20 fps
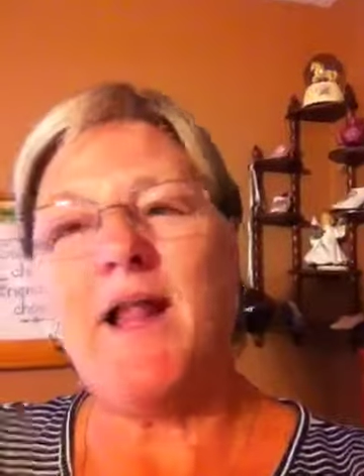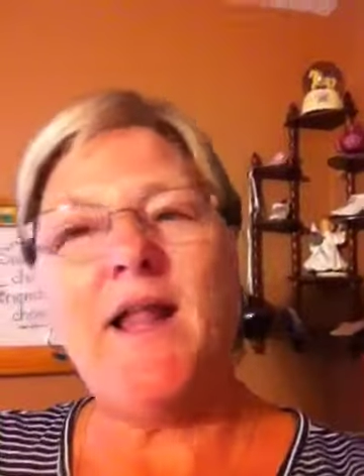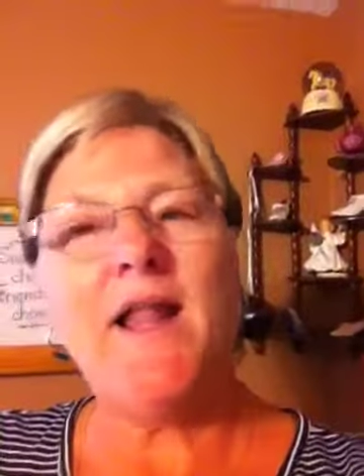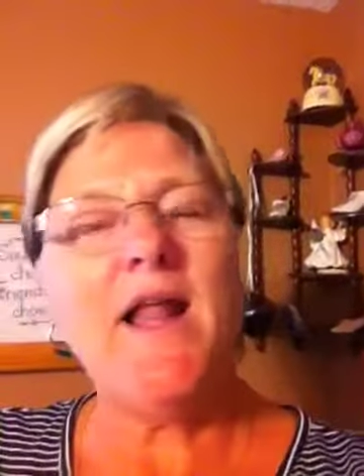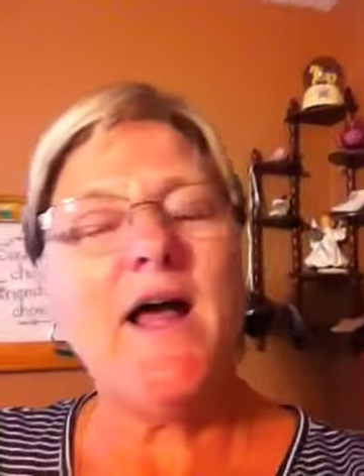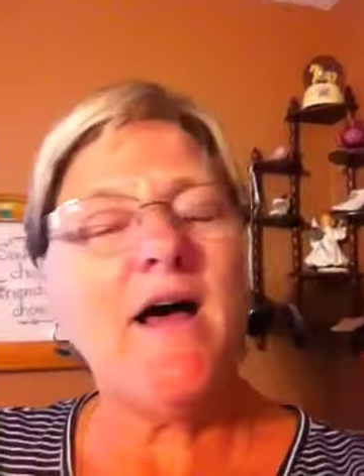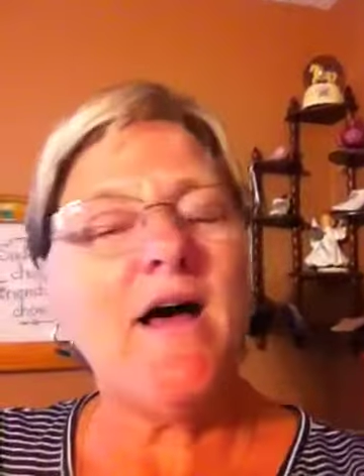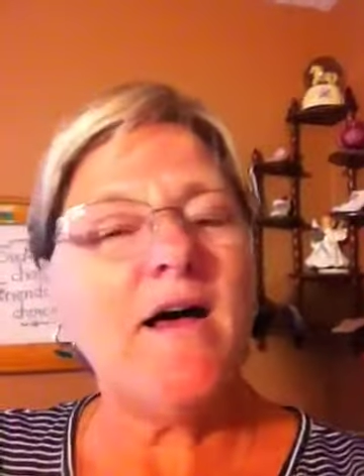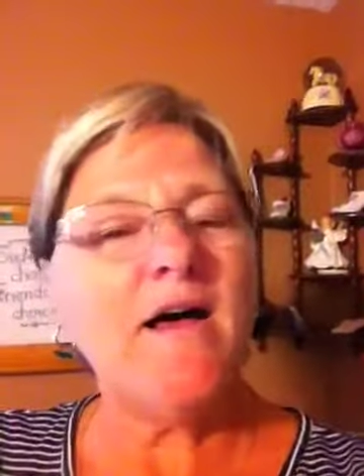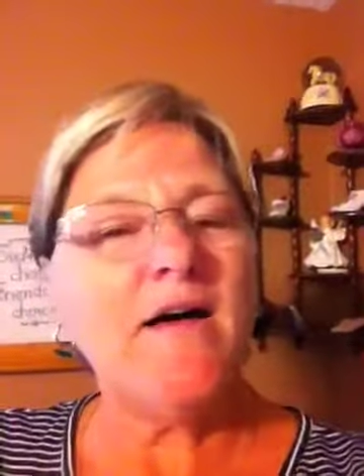
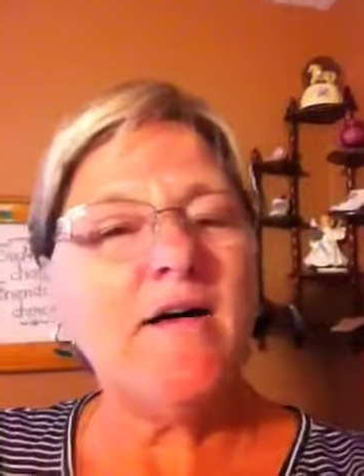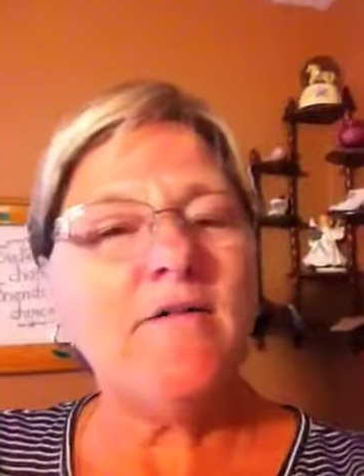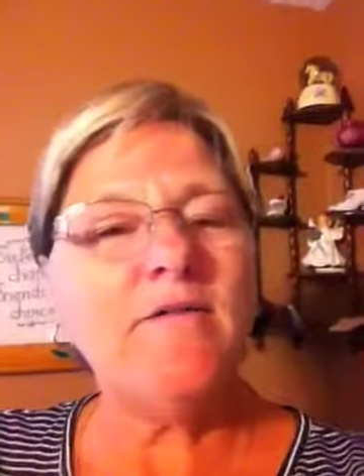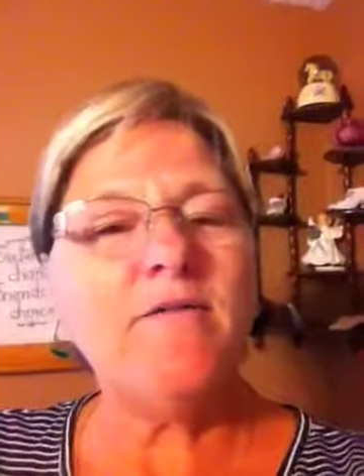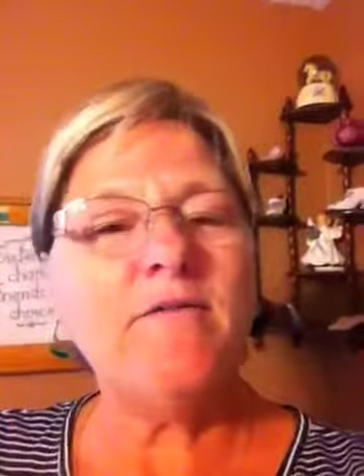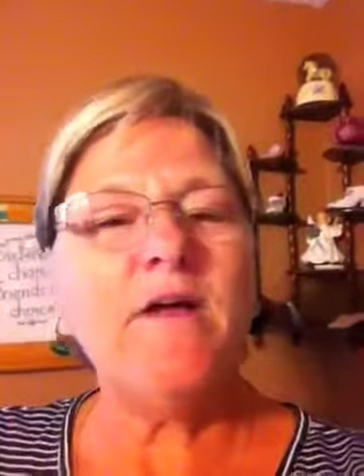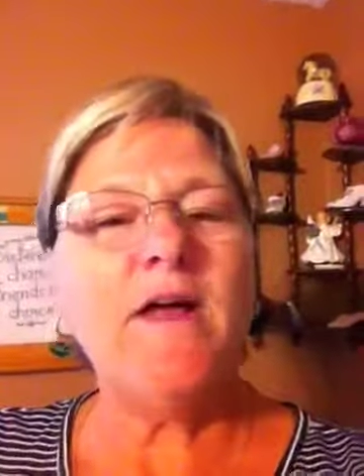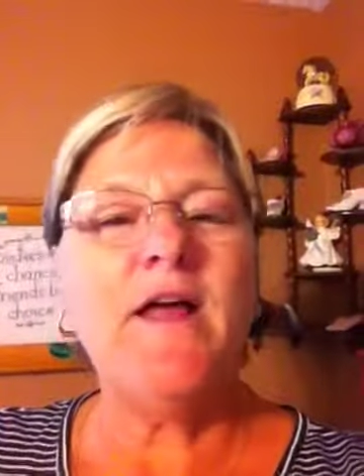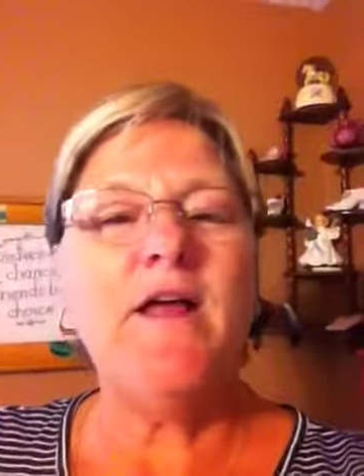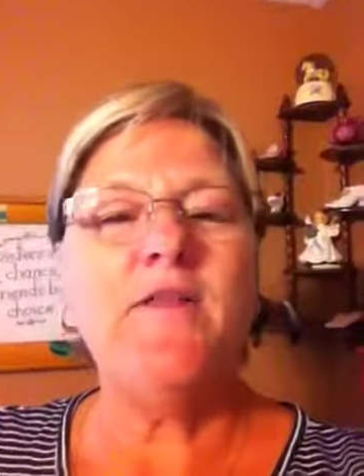
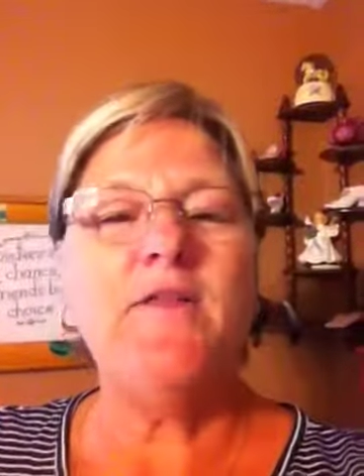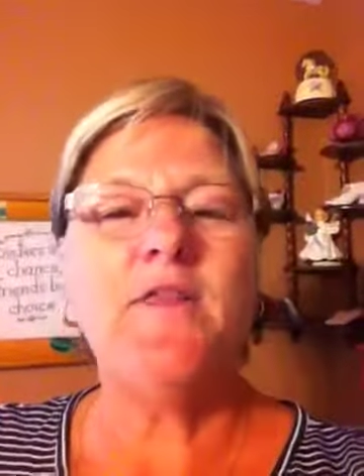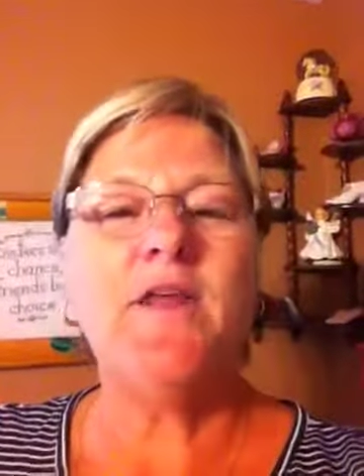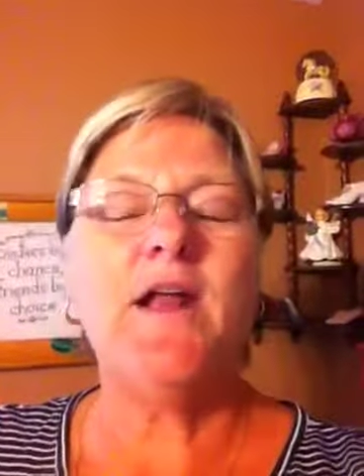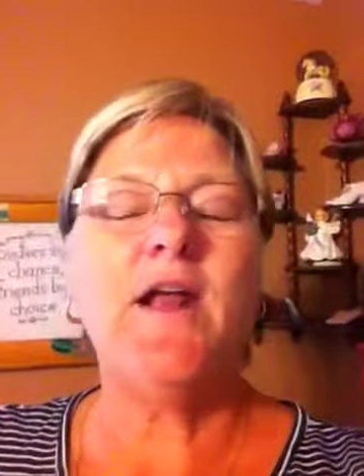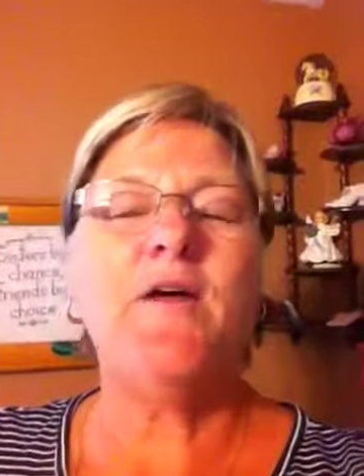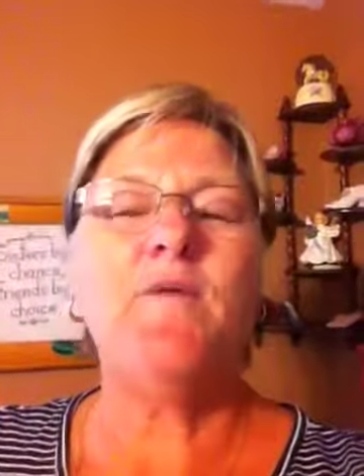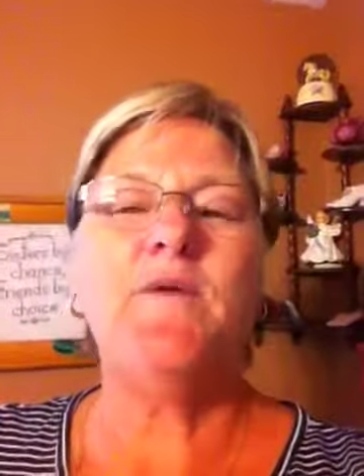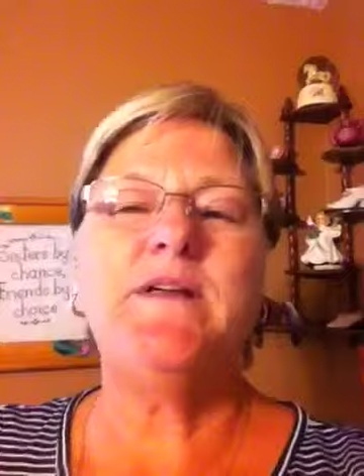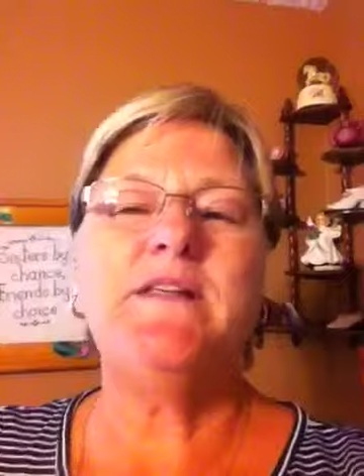love that
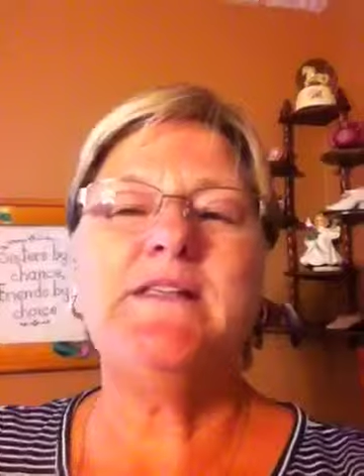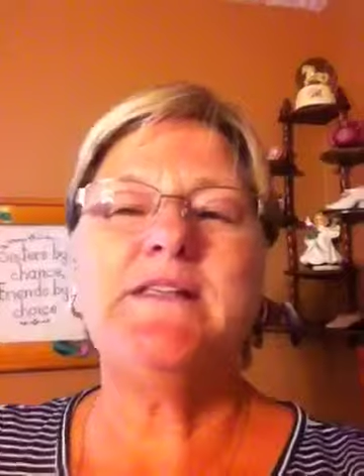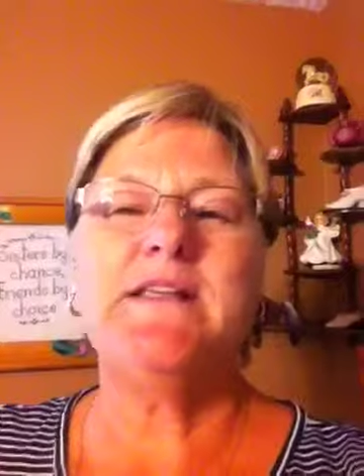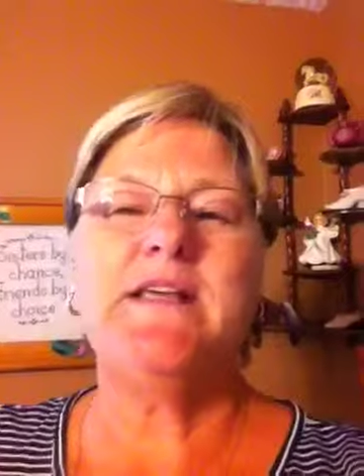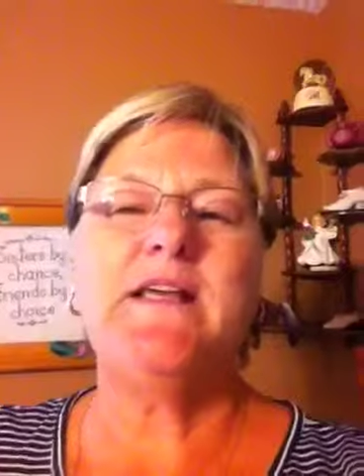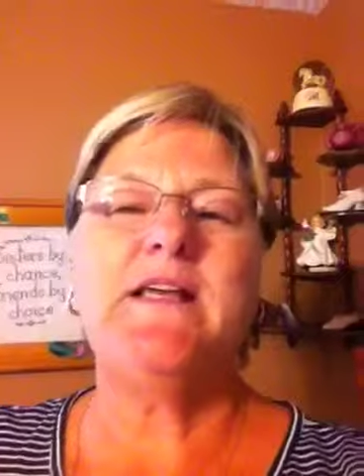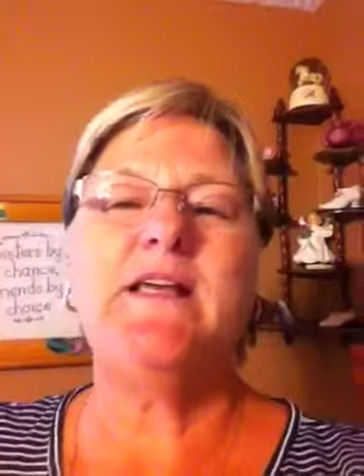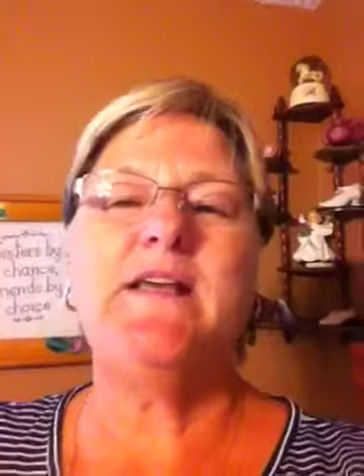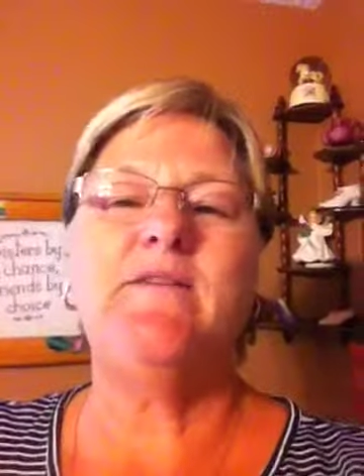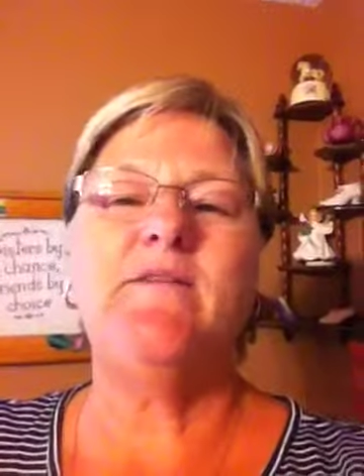I
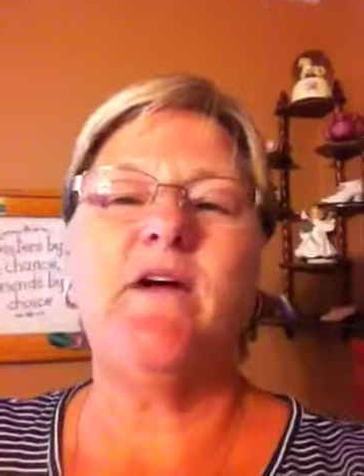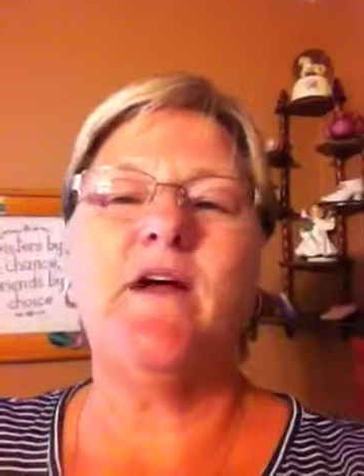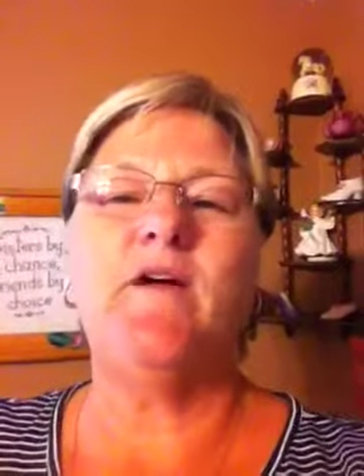receive.